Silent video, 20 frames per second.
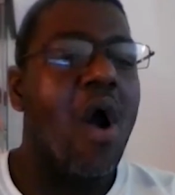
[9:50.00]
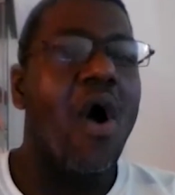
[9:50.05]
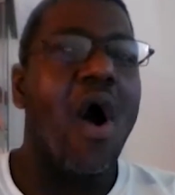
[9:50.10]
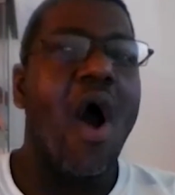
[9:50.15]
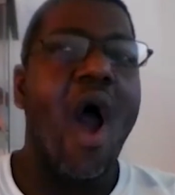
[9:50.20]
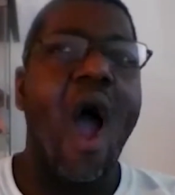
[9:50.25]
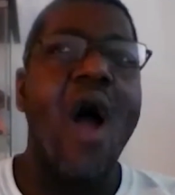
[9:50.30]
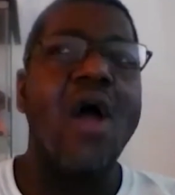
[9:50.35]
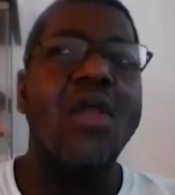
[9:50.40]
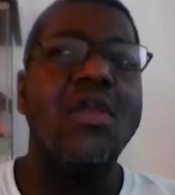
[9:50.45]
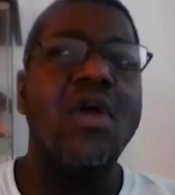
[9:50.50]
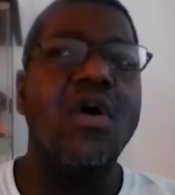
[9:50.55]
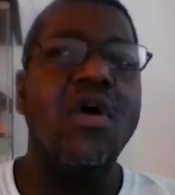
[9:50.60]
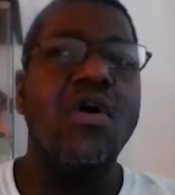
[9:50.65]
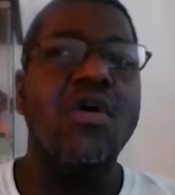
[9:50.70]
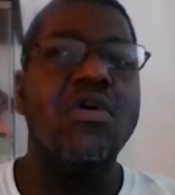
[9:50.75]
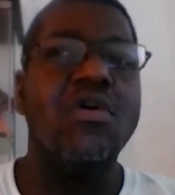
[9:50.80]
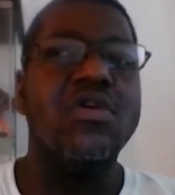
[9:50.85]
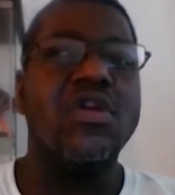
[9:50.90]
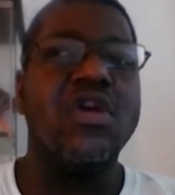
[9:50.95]
I
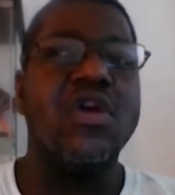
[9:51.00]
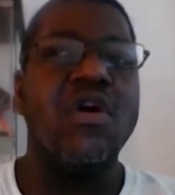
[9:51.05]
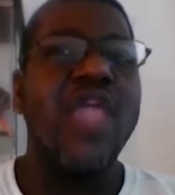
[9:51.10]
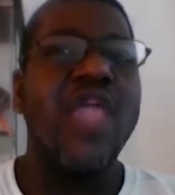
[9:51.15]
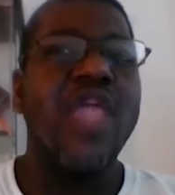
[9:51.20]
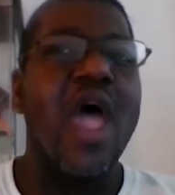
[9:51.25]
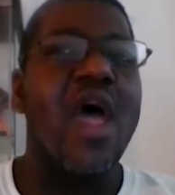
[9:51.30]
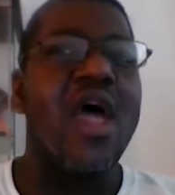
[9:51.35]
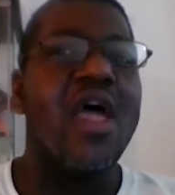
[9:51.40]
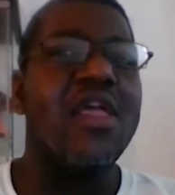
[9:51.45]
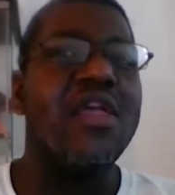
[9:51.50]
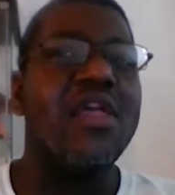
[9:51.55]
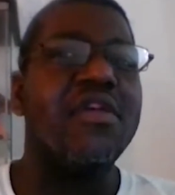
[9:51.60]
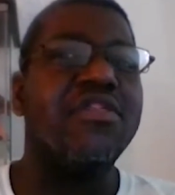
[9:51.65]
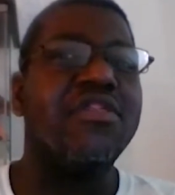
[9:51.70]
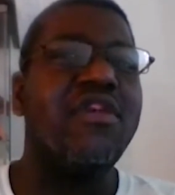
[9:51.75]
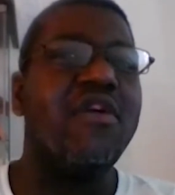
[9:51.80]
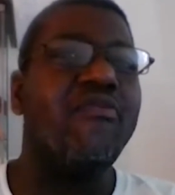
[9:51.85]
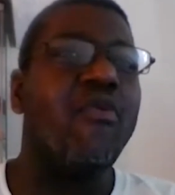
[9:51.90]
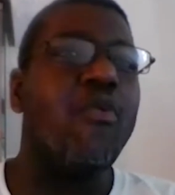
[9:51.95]
learned that there's
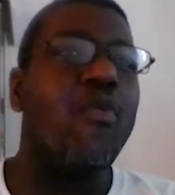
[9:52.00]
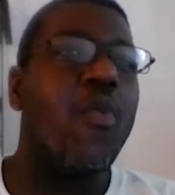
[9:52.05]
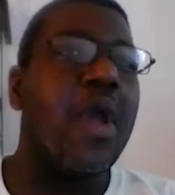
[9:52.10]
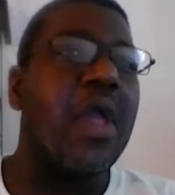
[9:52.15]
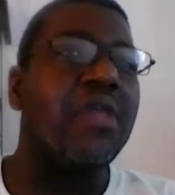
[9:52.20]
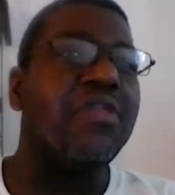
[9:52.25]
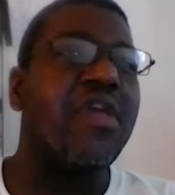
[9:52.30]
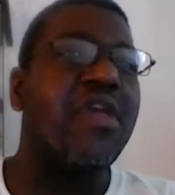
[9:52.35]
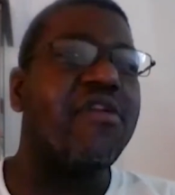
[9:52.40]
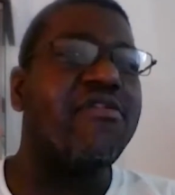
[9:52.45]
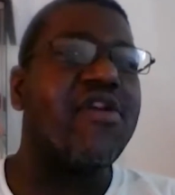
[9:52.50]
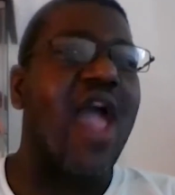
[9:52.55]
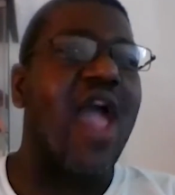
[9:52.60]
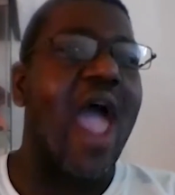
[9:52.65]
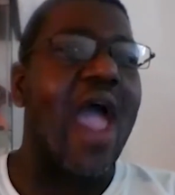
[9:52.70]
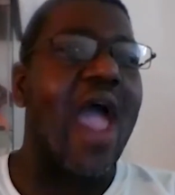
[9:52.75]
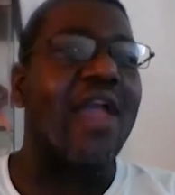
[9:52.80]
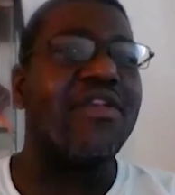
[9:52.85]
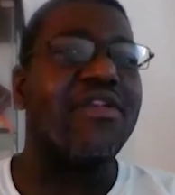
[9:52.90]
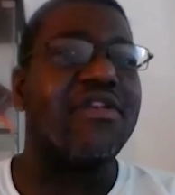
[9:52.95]
different ways that you can
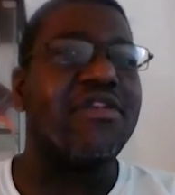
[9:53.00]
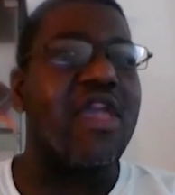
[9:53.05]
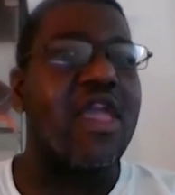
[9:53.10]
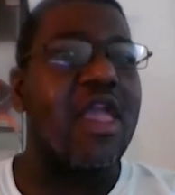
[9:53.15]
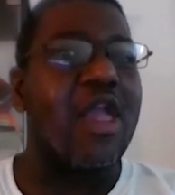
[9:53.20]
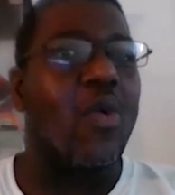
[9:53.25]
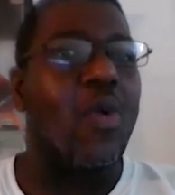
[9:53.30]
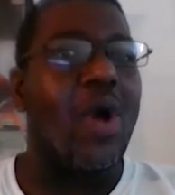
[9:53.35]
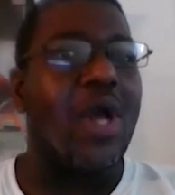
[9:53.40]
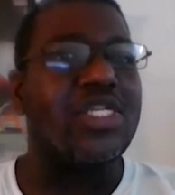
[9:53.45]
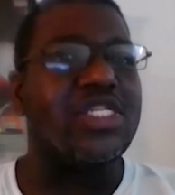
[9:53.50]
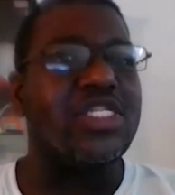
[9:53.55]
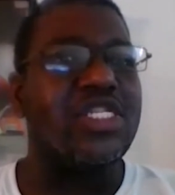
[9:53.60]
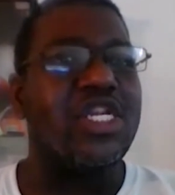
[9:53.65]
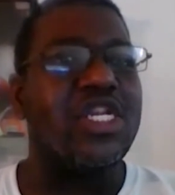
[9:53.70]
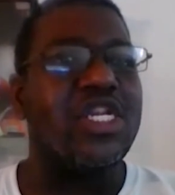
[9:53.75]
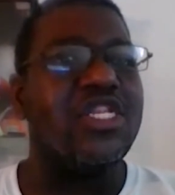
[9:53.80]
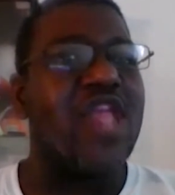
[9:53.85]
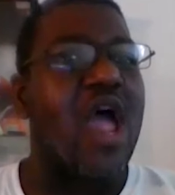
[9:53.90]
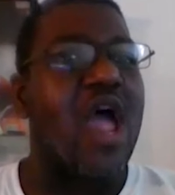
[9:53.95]
ask the same
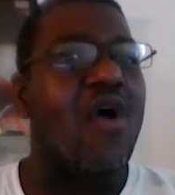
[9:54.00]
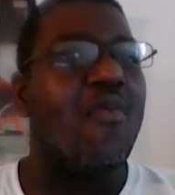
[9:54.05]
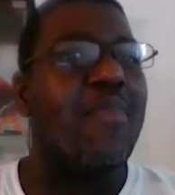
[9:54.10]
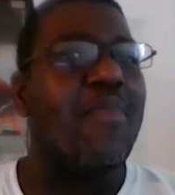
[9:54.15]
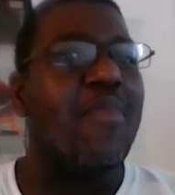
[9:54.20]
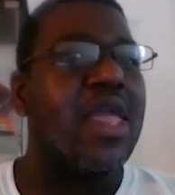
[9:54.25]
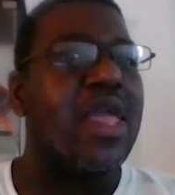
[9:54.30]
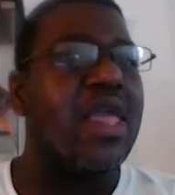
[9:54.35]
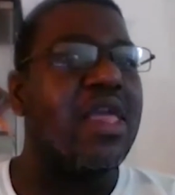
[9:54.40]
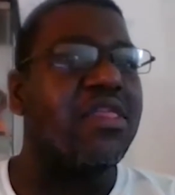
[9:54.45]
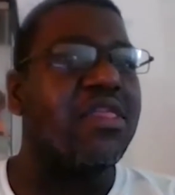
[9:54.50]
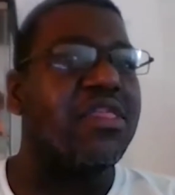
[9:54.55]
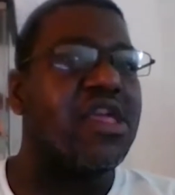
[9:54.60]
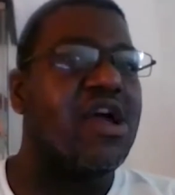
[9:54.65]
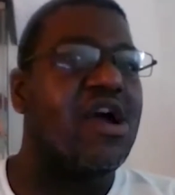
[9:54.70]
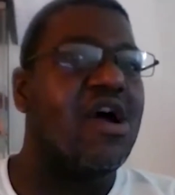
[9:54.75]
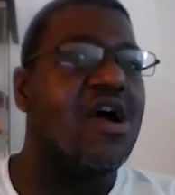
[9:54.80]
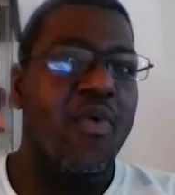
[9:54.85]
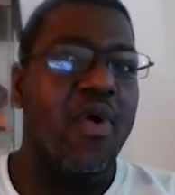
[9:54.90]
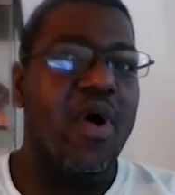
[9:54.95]
question that will be
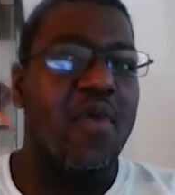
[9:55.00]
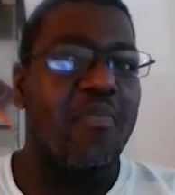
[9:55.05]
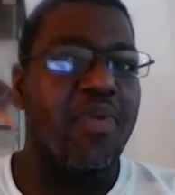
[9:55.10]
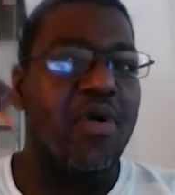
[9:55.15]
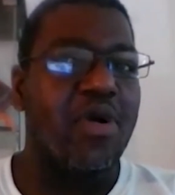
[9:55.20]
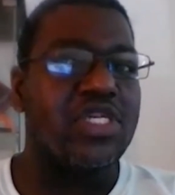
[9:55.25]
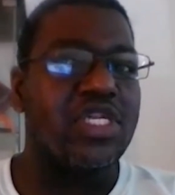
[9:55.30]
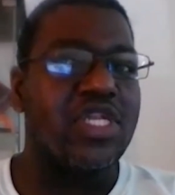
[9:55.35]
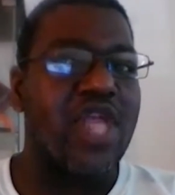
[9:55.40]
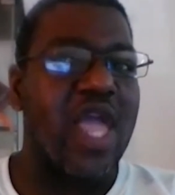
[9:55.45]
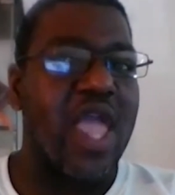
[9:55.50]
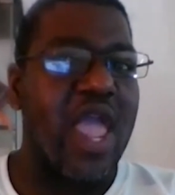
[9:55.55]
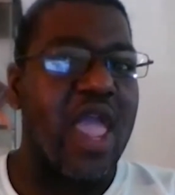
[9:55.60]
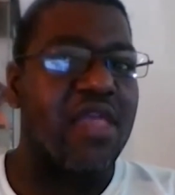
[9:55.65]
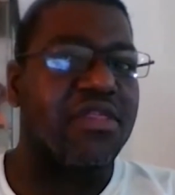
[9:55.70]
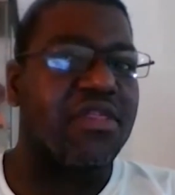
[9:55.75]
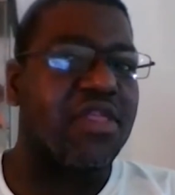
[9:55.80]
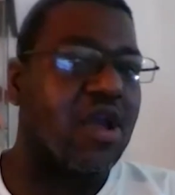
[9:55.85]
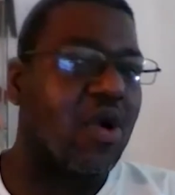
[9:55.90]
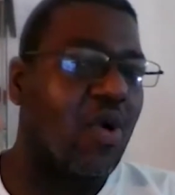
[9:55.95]
easier for a person to
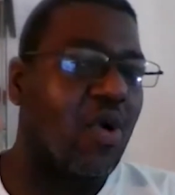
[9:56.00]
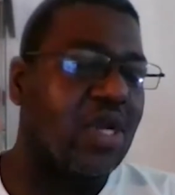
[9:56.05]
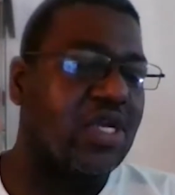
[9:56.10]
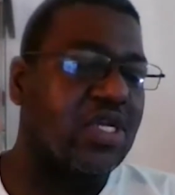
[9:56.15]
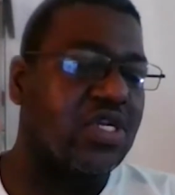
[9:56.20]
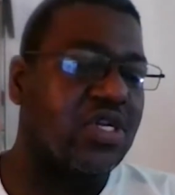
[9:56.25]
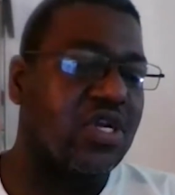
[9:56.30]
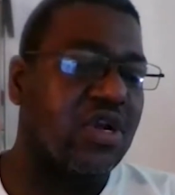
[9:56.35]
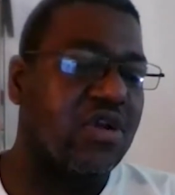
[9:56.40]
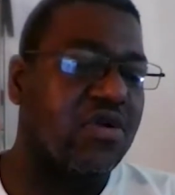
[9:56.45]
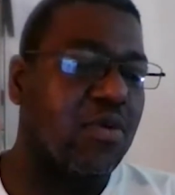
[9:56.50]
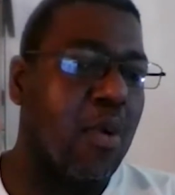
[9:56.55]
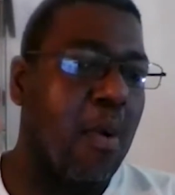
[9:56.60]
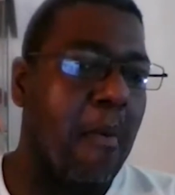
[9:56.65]
answer the question.